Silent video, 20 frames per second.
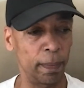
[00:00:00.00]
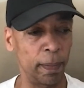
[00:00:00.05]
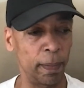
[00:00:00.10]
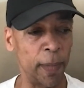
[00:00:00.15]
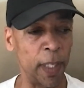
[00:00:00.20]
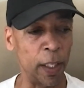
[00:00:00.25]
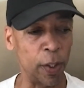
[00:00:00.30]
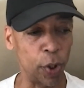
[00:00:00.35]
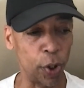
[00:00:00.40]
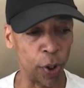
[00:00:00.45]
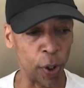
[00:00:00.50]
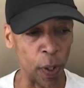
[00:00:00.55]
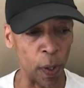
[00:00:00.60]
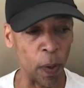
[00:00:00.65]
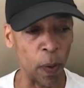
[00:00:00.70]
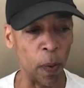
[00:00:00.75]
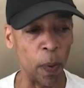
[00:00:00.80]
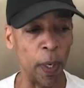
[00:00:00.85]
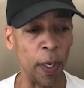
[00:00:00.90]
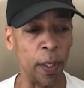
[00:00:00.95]
this
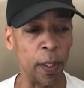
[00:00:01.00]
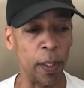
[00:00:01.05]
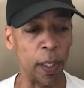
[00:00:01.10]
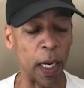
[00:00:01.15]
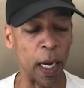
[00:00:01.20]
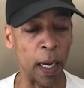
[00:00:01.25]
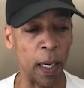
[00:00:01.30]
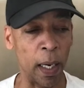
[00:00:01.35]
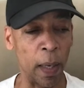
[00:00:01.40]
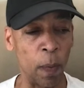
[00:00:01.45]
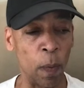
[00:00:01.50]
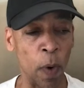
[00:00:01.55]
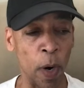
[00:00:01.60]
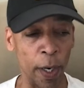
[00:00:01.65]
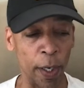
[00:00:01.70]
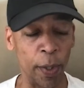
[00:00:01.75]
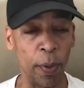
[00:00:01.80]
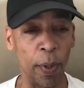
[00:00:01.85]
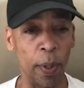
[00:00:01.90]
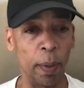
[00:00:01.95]
show and I
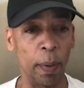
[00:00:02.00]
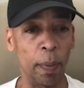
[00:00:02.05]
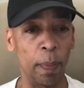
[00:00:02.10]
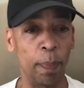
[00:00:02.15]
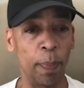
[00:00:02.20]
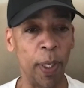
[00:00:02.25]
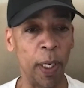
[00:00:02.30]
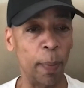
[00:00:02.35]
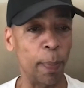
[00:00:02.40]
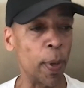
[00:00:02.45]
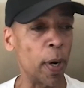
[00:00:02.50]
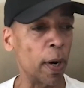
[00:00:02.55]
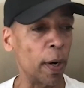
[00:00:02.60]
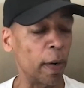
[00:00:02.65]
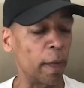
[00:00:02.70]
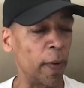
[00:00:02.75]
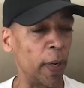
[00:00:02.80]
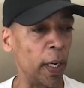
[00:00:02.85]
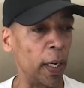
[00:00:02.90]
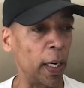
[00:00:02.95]
want you to be a part
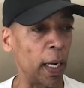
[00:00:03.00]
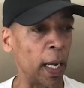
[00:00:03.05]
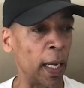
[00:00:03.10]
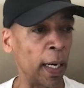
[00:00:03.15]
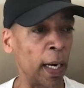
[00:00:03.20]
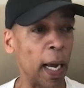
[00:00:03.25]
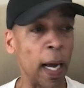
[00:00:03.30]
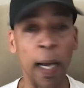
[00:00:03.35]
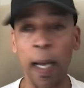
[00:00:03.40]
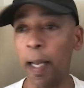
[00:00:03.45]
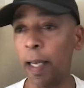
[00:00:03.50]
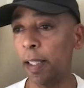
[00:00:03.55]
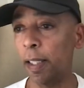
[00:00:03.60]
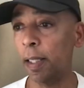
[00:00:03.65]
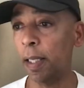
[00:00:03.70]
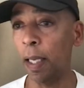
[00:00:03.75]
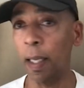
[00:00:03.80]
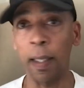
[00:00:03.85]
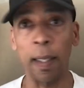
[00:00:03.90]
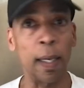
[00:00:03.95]
of it. And I
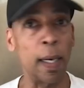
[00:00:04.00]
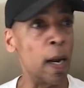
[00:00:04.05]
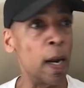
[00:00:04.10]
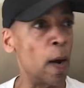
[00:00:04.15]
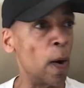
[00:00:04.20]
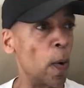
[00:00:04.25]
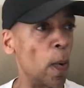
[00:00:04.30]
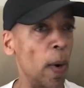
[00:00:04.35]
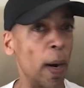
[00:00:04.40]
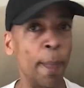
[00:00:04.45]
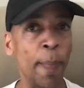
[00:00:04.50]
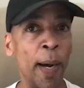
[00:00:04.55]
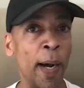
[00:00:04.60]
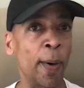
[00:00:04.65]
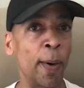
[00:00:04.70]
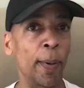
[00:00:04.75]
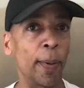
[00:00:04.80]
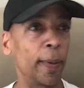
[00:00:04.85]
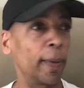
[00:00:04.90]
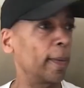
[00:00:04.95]
said no
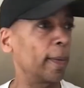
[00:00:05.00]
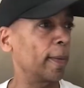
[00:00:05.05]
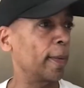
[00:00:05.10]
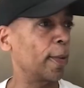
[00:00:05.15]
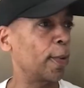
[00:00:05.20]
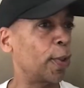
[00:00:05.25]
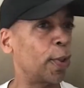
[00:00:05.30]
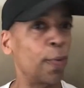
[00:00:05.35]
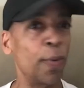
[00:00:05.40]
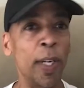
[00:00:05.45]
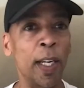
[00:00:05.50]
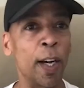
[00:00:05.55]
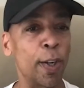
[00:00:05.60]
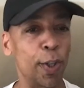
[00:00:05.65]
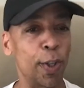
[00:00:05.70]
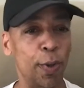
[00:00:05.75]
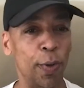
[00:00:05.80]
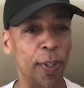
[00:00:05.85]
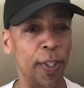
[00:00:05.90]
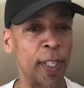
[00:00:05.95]
about three
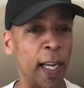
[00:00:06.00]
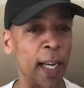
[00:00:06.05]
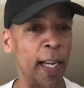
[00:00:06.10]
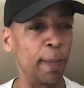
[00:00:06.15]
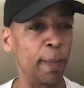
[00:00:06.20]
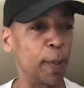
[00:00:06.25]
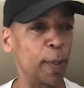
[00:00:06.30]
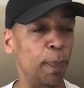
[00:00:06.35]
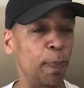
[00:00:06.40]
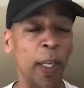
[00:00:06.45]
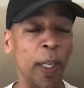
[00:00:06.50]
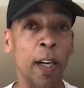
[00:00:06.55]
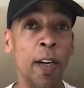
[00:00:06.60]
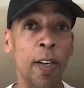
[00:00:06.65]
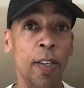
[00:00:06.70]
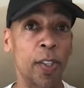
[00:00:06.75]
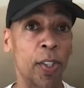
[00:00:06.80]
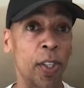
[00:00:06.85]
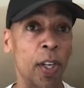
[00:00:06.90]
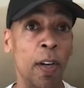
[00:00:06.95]
hundred times
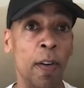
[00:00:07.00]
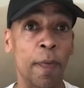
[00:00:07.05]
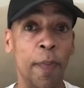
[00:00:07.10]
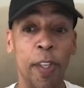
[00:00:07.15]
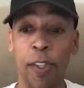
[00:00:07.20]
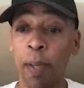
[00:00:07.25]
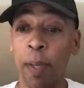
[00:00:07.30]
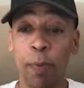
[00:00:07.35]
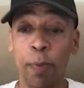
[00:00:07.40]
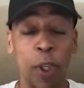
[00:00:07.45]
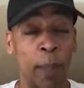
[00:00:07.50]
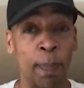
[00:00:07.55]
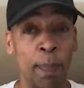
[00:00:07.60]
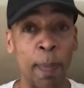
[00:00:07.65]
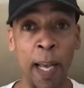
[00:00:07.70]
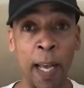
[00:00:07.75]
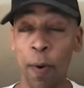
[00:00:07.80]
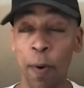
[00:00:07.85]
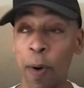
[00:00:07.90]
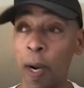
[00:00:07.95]
because of the subject
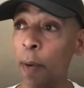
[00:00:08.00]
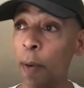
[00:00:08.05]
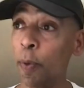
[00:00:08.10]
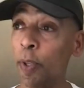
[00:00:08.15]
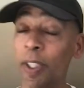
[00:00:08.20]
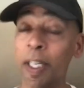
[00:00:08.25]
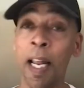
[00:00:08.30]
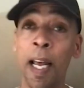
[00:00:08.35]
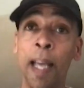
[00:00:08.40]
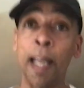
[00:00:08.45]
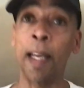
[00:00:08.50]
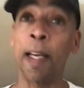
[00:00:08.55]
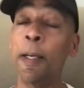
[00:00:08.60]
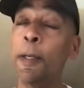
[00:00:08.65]
matter. I was like,